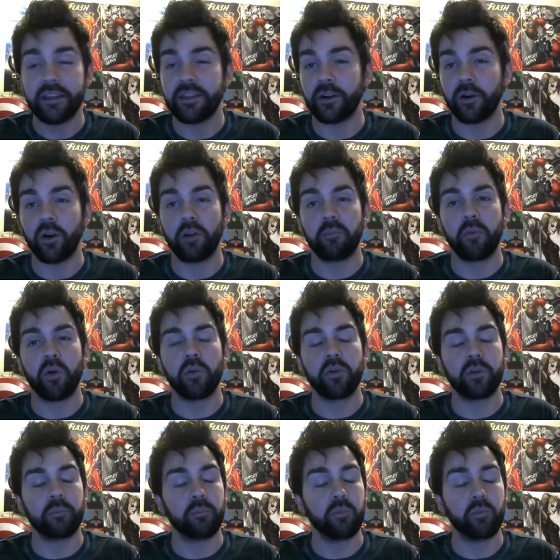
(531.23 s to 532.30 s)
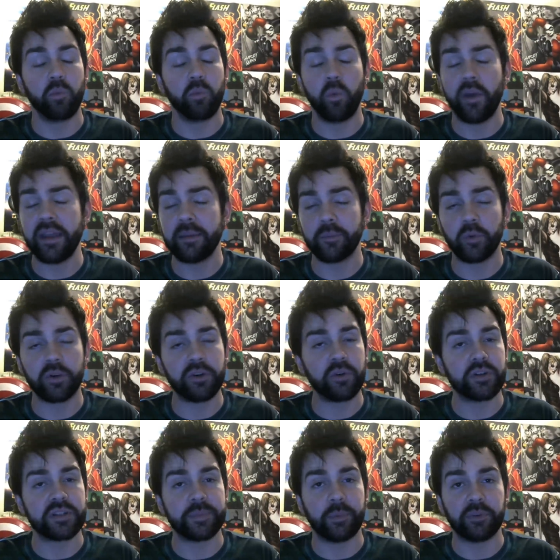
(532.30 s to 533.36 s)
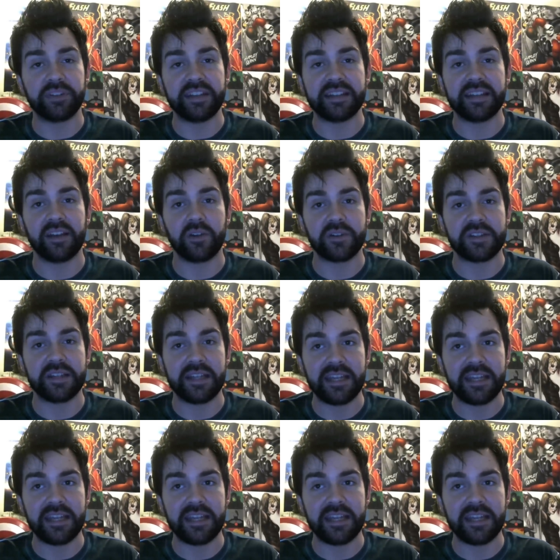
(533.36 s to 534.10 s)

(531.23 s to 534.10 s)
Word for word: There are more, way more noticeable details in